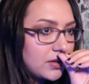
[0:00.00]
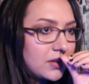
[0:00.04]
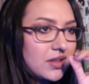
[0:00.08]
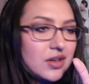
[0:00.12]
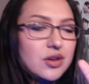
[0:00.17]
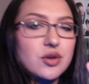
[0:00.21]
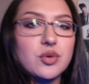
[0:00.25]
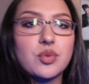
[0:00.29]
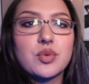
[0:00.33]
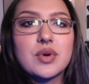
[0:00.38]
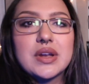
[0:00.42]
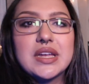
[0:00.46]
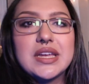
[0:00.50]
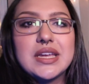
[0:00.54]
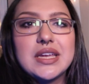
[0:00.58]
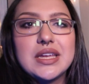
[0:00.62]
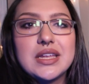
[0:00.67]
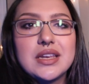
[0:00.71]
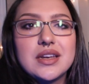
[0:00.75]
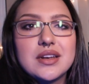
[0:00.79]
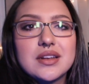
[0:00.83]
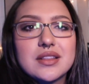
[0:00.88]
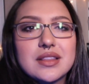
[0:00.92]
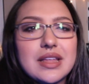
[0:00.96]
the
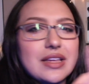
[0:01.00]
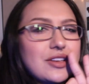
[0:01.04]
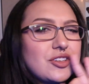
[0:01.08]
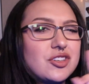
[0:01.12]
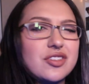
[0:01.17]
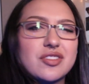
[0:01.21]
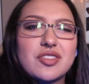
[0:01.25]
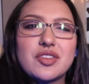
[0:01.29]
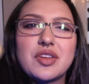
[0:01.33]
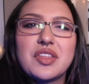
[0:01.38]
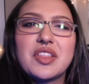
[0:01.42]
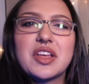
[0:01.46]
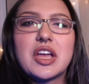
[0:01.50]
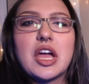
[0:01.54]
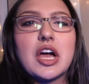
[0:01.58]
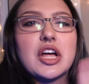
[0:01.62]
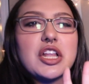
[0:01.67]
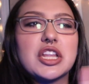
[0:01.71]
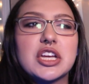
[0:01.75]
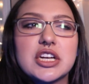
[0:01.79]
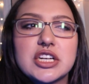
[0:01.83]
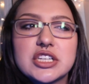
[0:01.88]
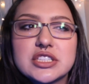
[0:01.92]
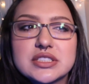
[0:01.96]
green, like just get the
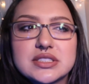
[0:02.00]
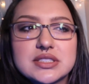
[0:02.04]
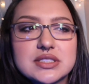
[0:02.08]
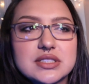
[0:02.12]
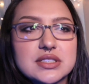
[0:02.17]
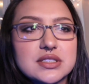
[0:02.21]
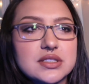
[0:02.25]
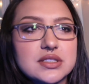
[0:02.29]
colors.